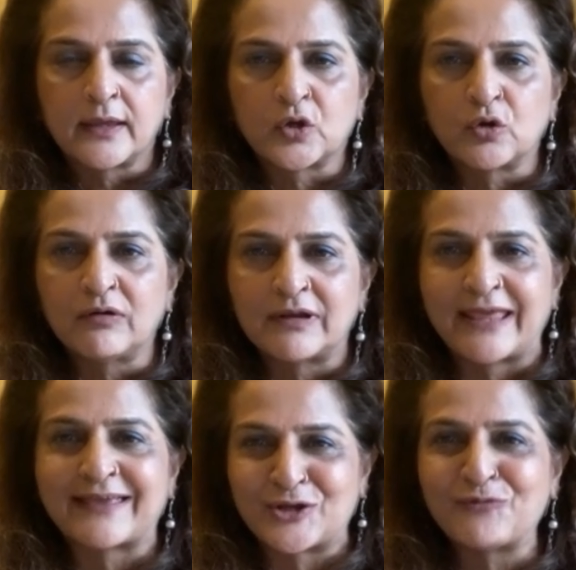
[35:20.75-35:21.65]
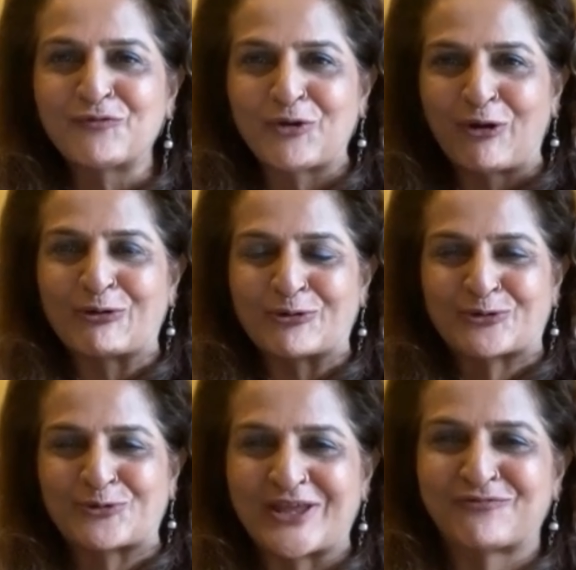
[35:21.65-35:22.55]
We all go
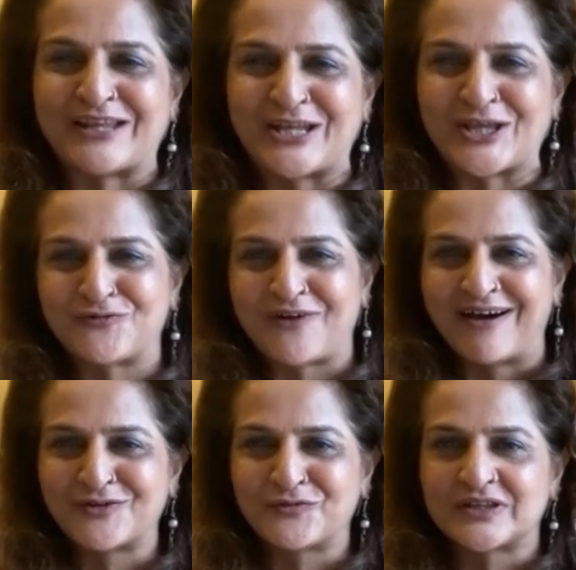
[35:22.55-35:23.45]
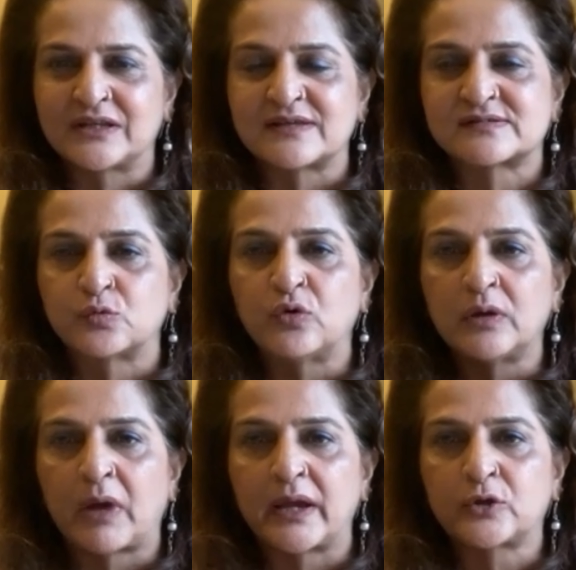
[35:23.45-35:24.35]
through that feeling of unworthiness. Who
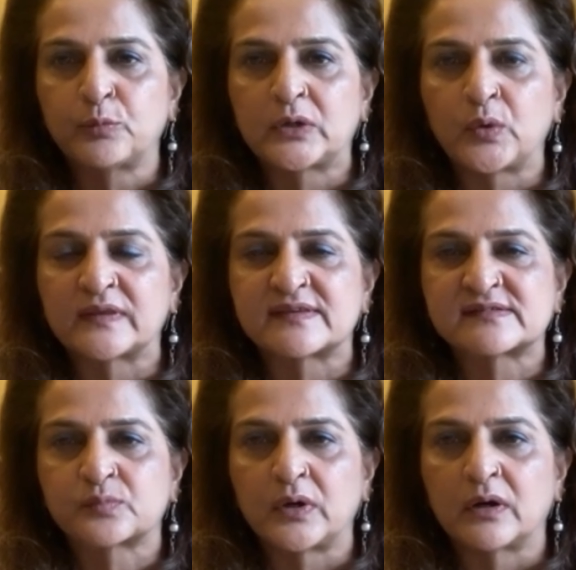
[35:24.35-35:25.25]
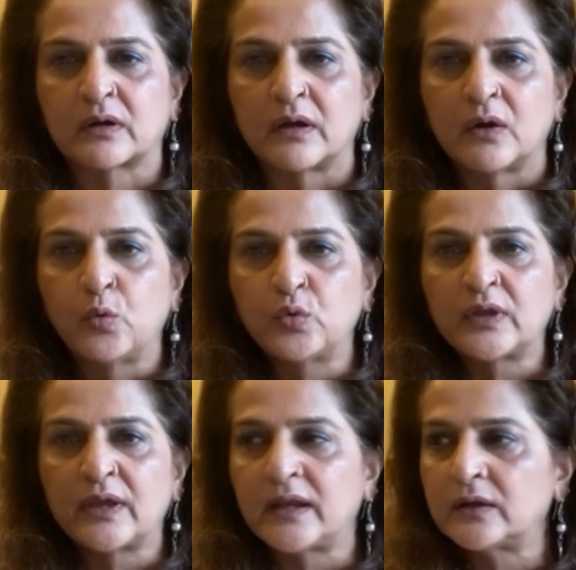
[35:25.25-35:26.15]
am I to be doing this work? Who
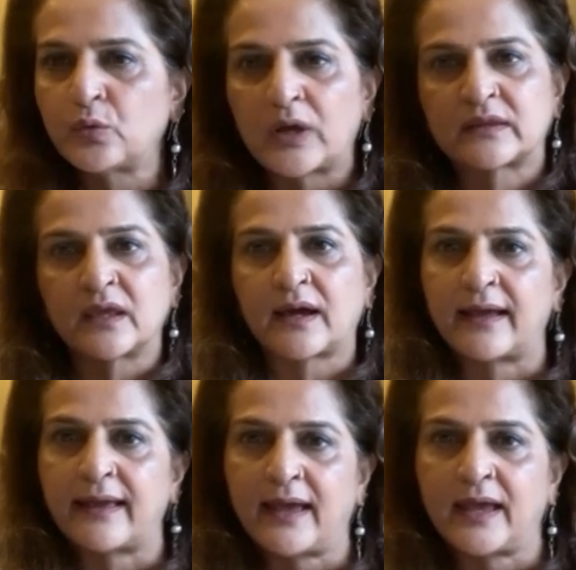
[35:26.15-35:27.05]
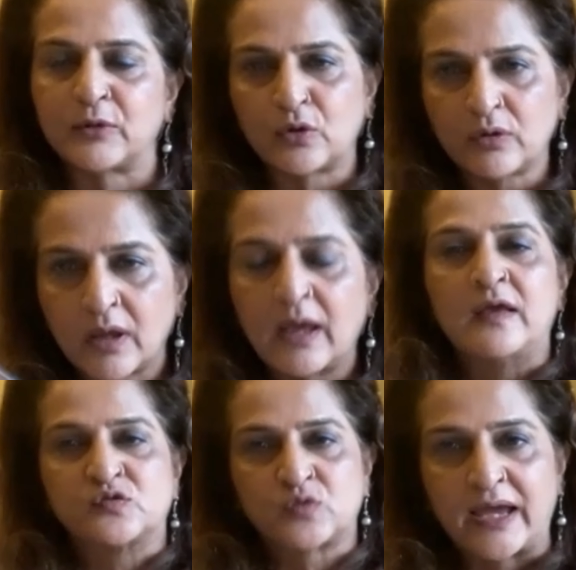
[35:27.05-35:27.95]
the hell do I think I am?
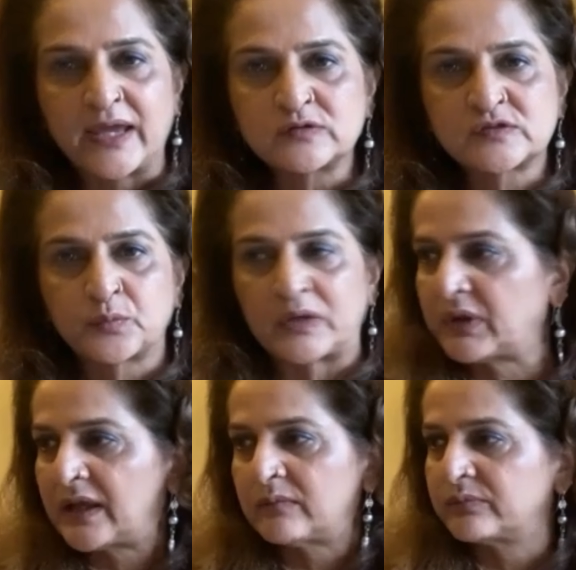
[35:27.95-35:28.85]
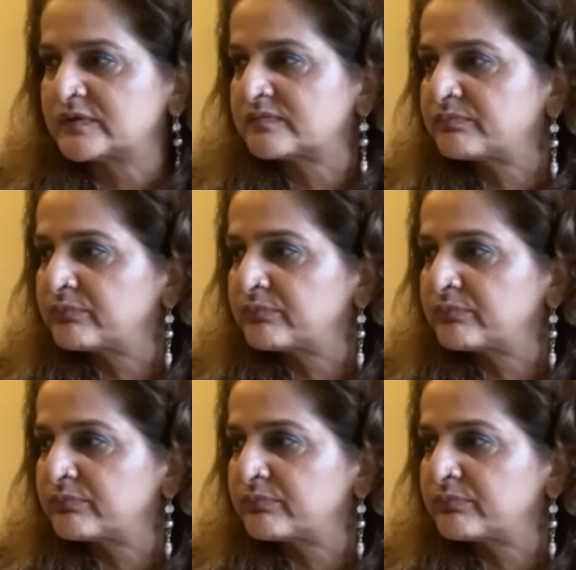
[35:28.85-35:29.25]
So I also, when I was